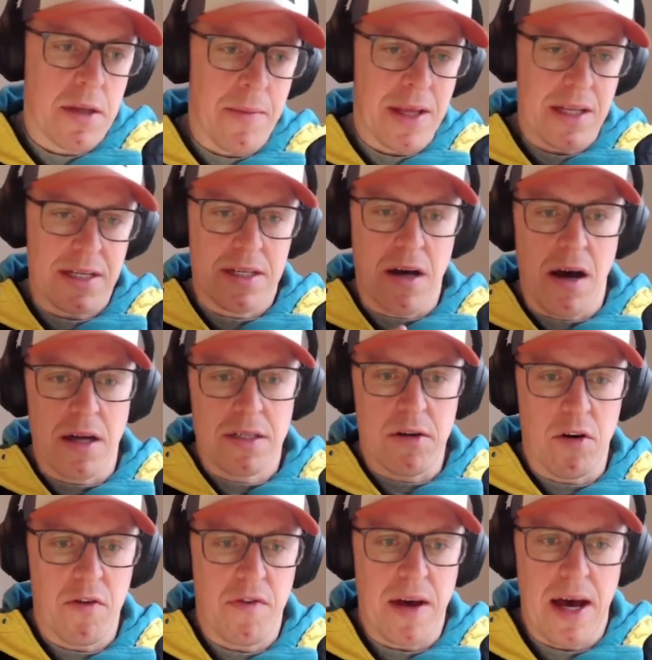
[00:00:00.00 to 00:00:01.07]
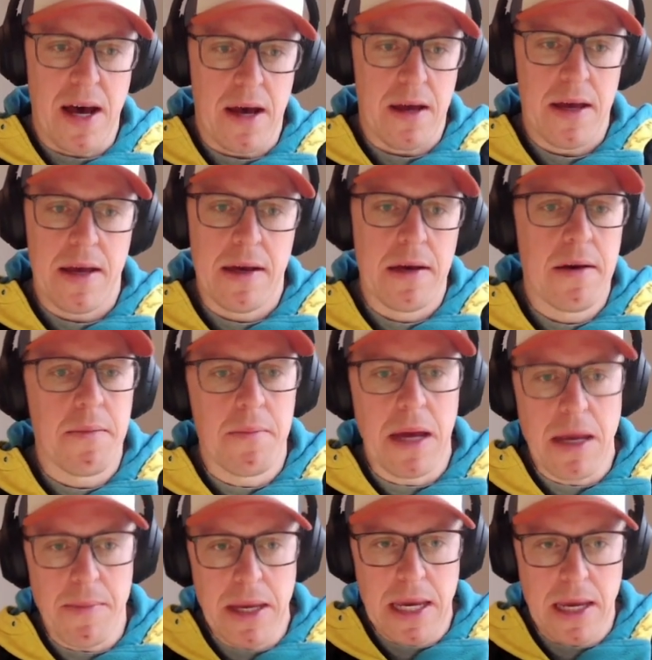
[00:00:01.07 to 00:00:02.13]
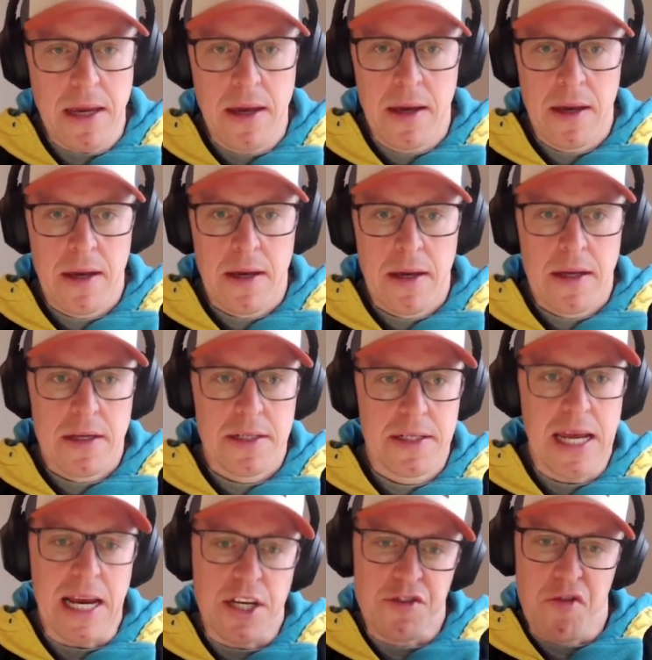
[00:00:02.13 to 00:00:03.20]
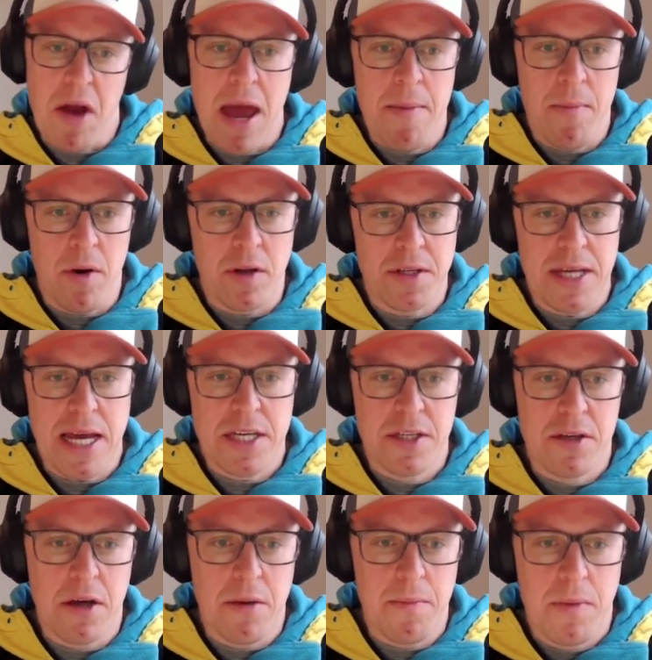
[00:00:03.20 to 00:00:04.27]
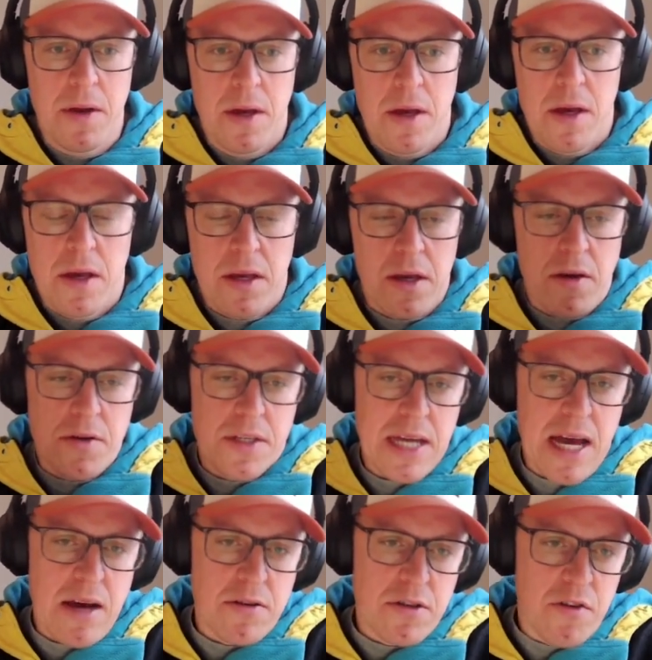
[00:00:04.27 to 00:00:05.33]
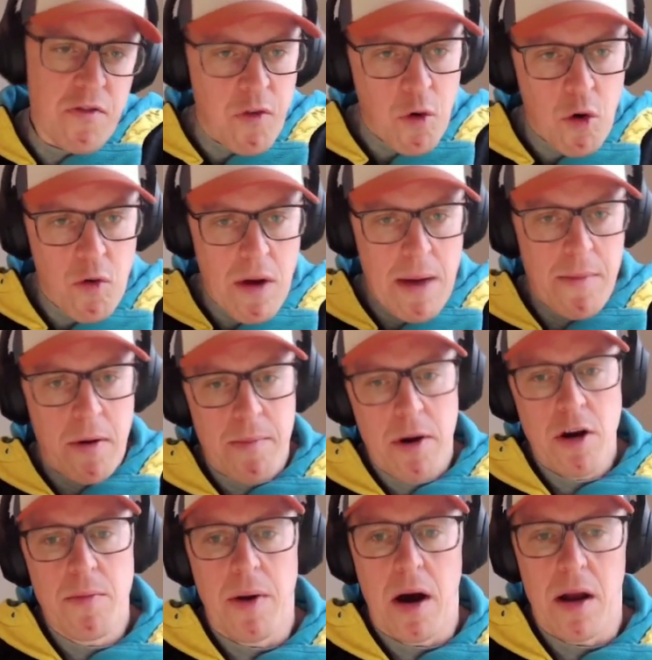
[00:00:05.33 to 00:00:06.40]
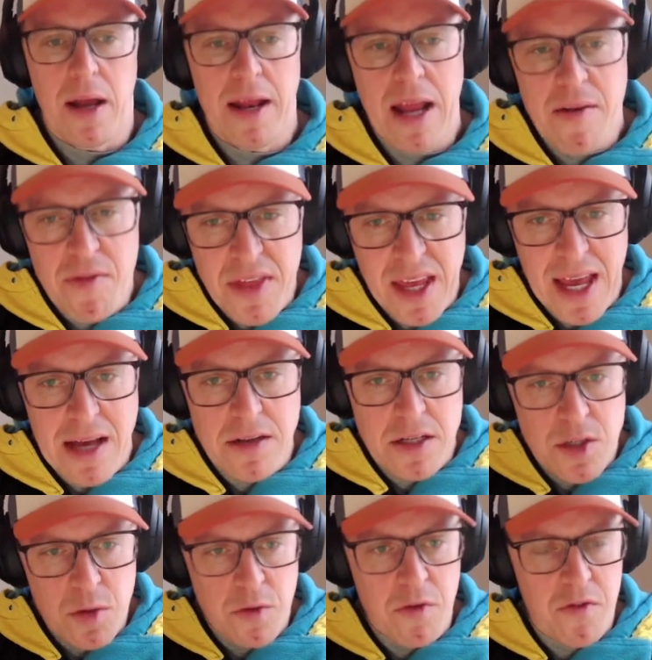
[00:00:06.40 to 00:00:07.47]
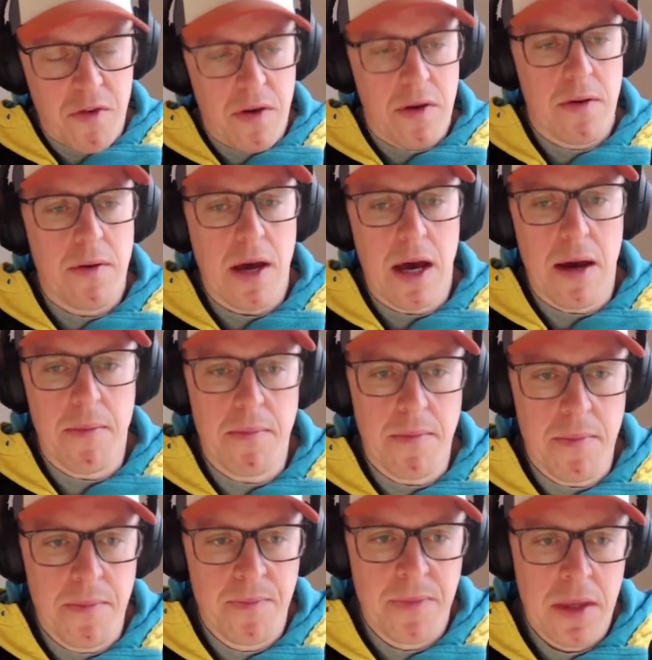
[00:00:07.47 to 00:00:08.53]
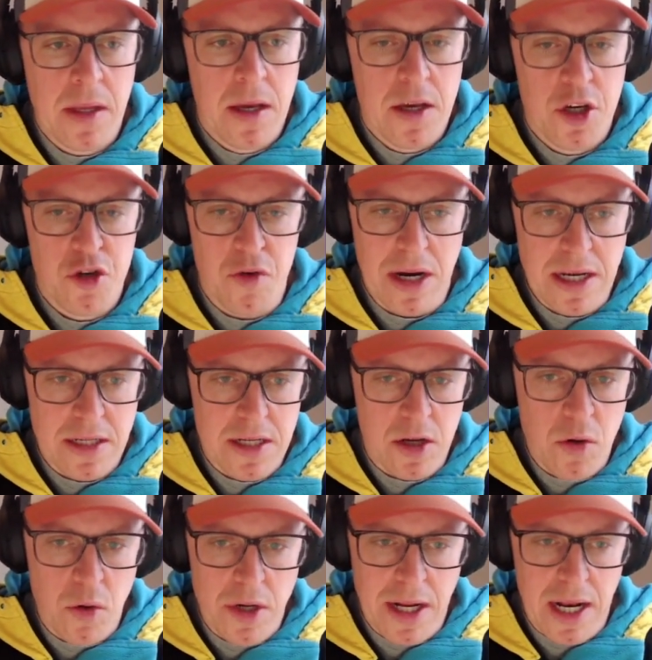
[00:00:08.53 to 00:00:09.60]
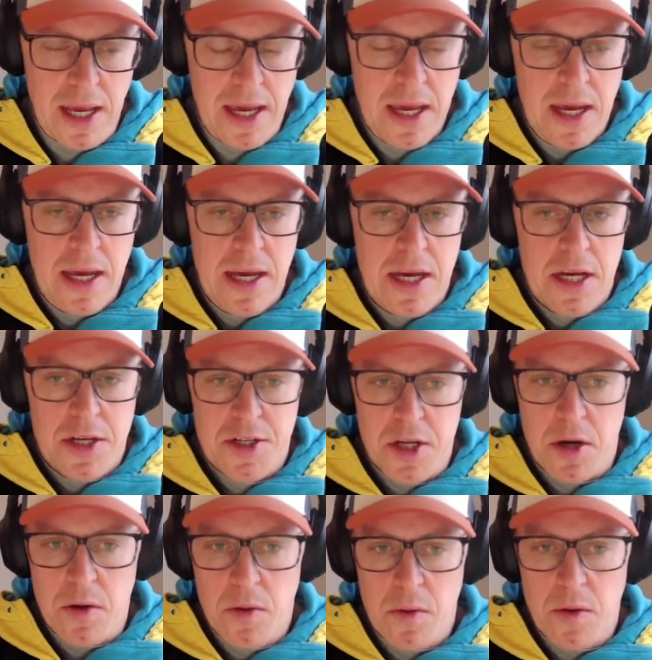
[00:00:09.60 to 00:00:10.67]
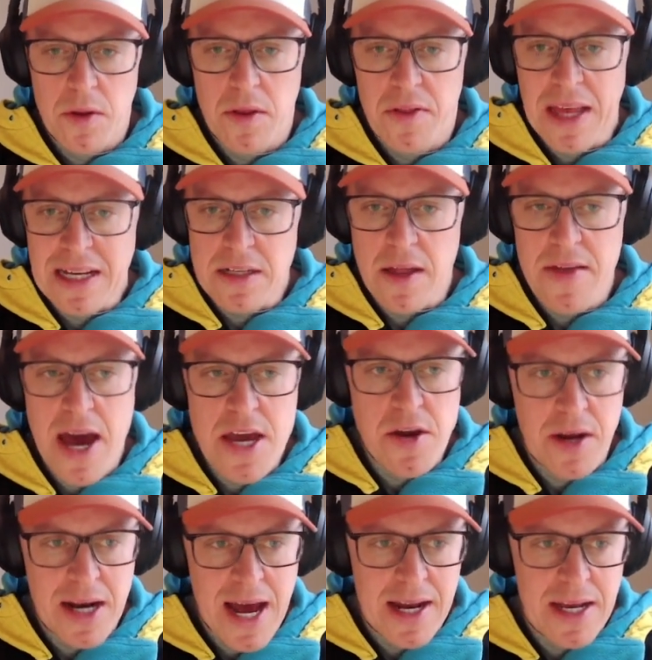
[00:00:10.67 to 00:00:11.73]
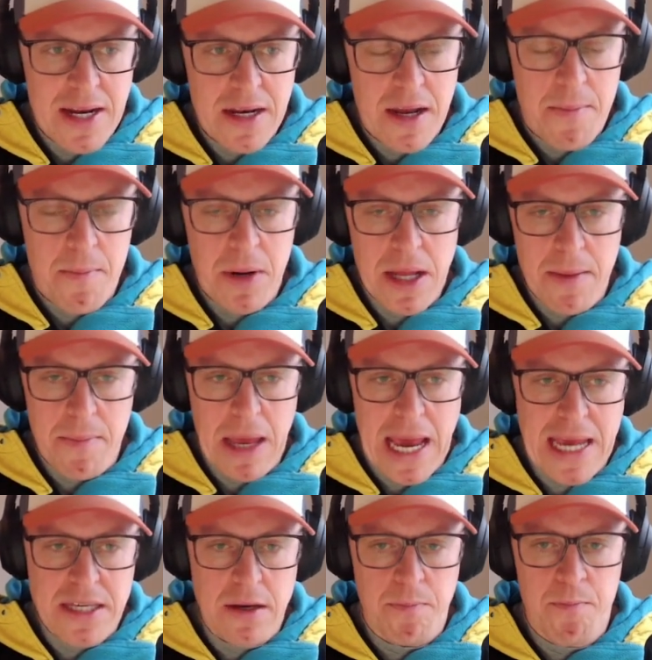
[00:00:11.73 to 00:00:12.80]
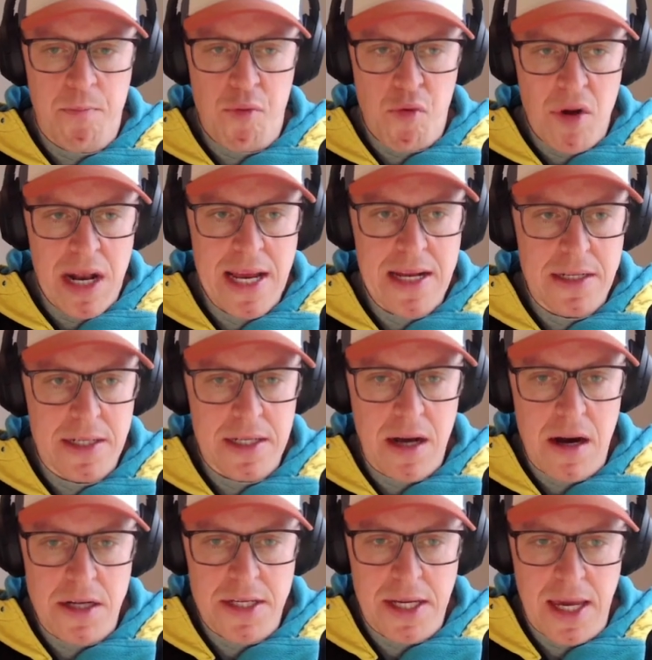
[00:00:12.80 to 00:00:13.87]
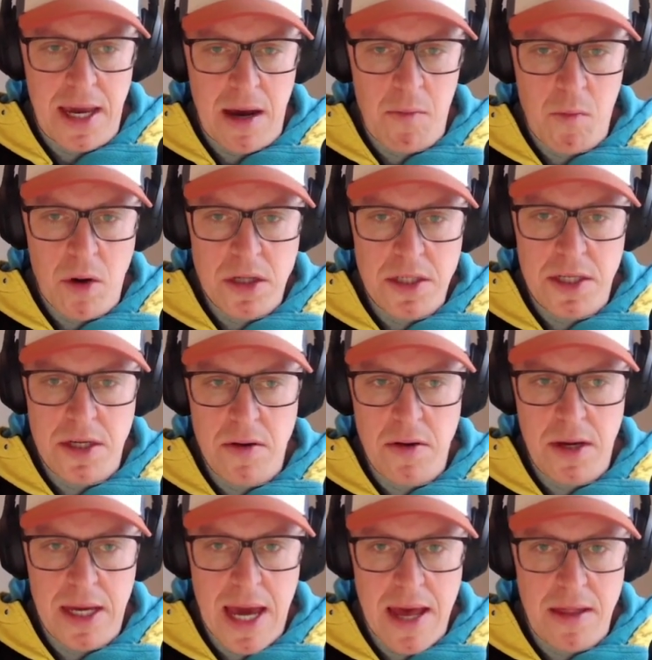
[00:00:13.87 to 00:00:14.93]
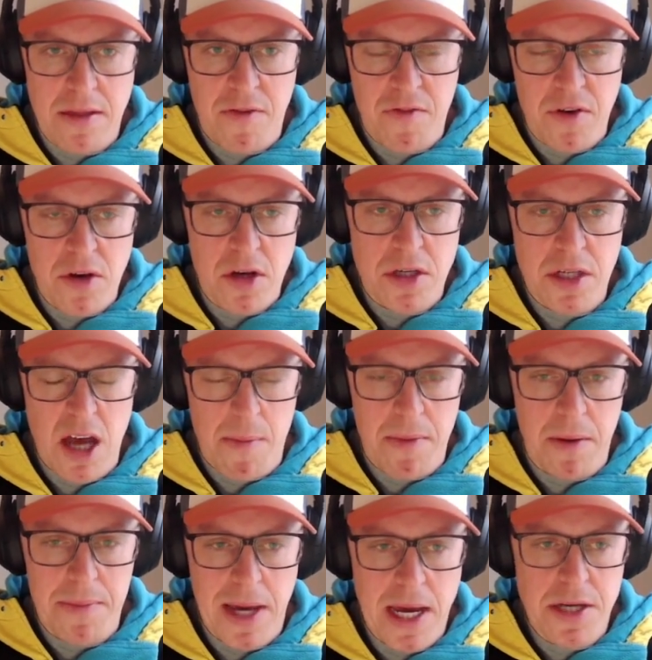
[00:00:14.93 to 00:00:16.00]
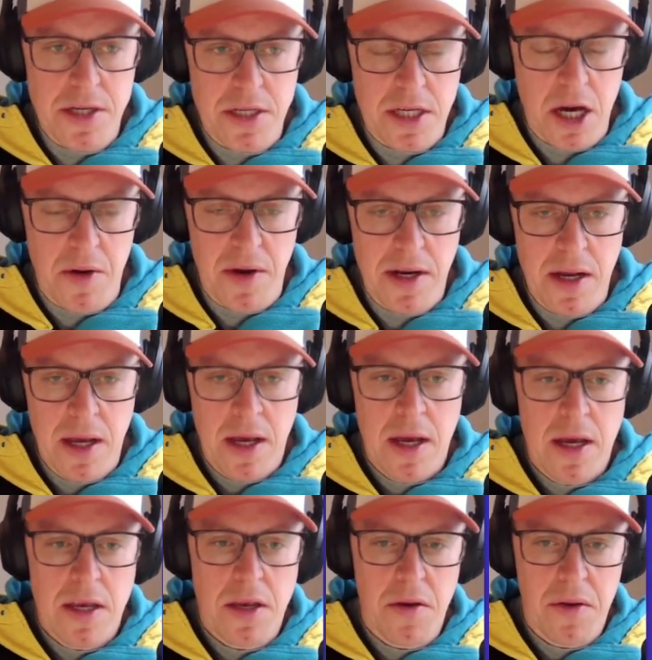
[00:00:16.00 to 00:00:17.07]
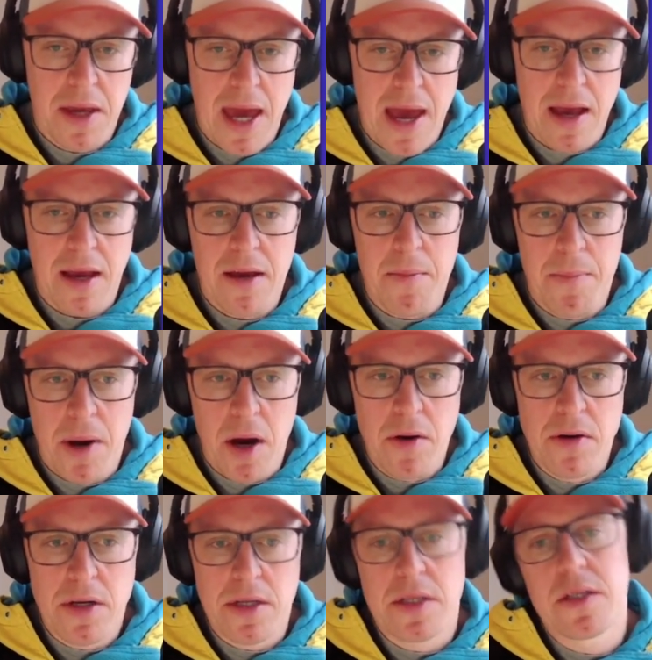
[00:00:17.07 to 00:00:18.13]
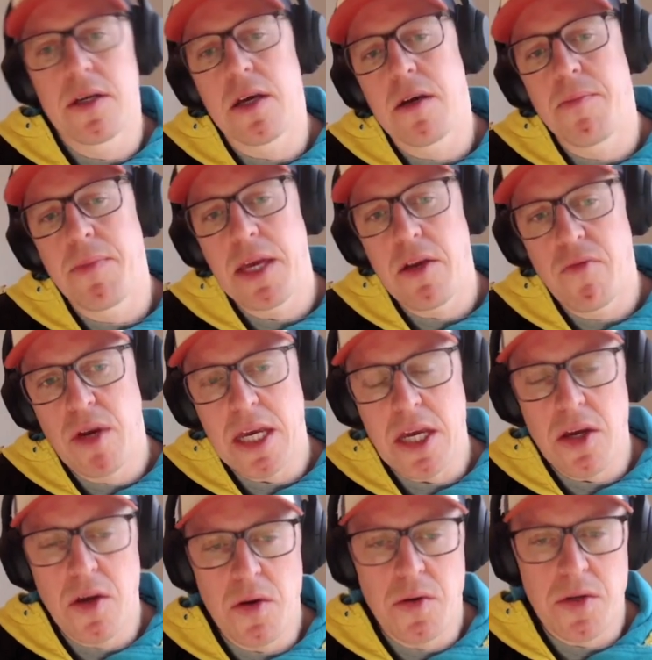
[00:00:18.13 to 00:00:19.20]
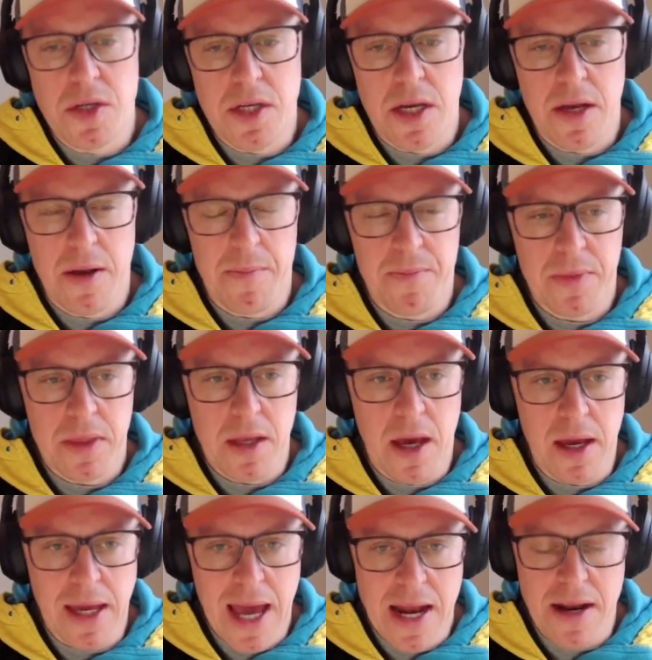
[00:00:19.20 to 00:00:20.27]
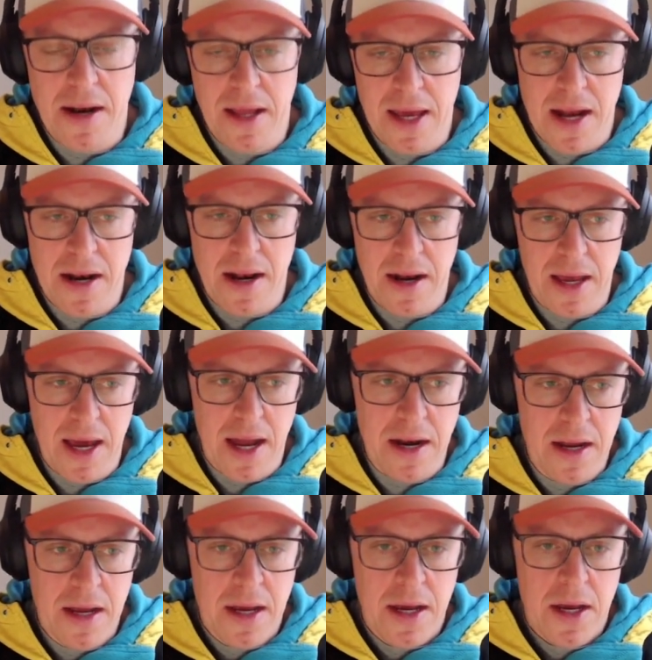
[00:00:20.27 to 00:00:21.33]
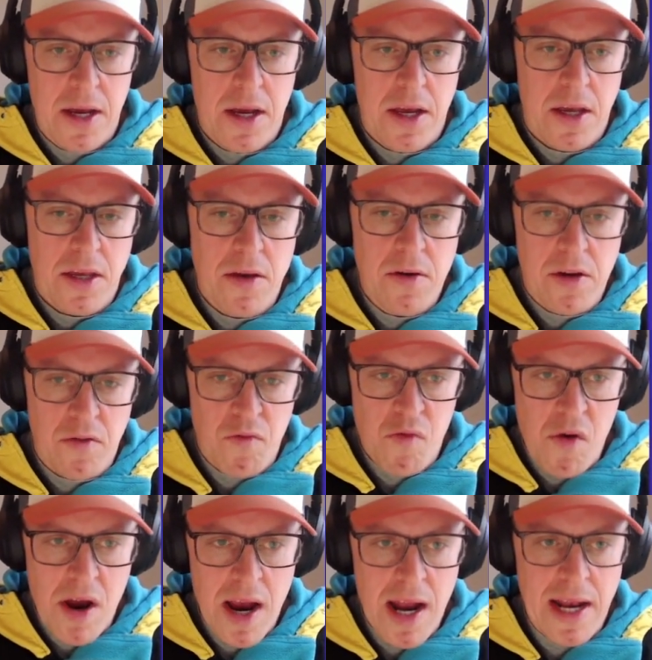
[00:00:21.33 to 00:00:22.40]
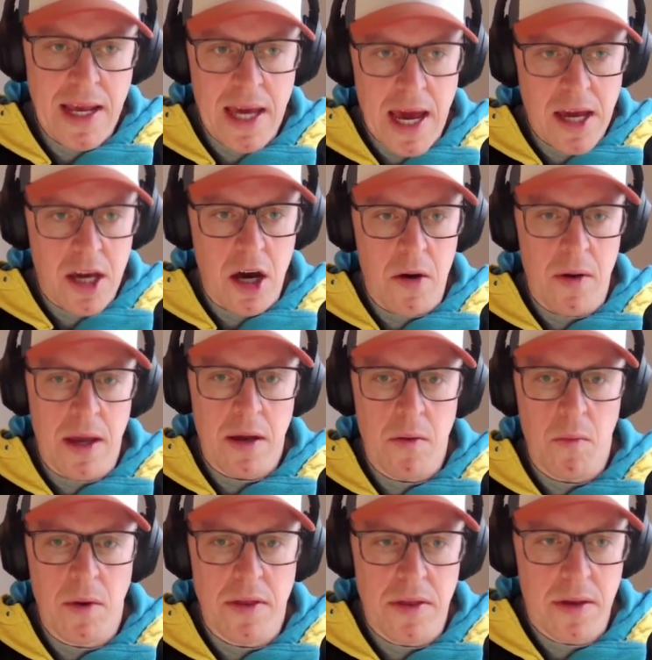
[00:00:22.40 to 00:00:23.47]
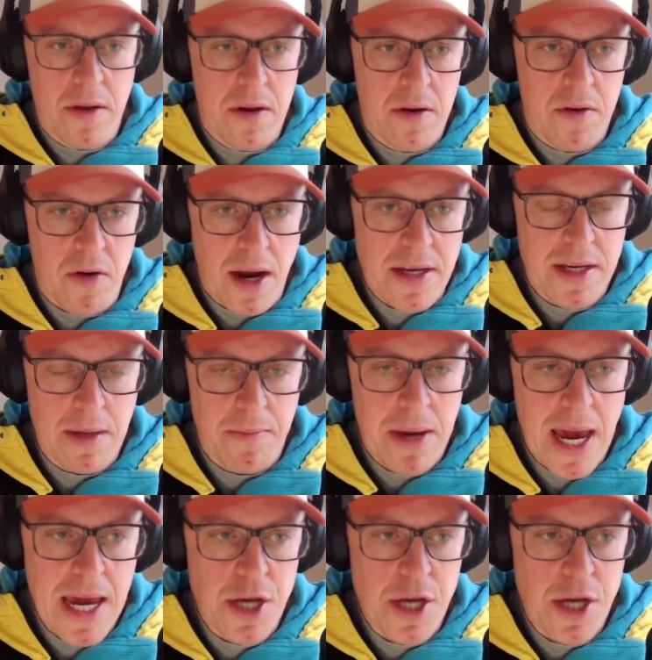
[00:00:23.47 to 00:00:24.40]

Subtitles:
something that starts off at maybe 6 rem on desktop goes down to 4 rem on mobile, and everything else sort of shrinks accordingly. So things like that you can add in, but it's a brilliant starter kit. And once you get the first couple of pages going, you get components that can be reused again and again and again, you can really get going with creating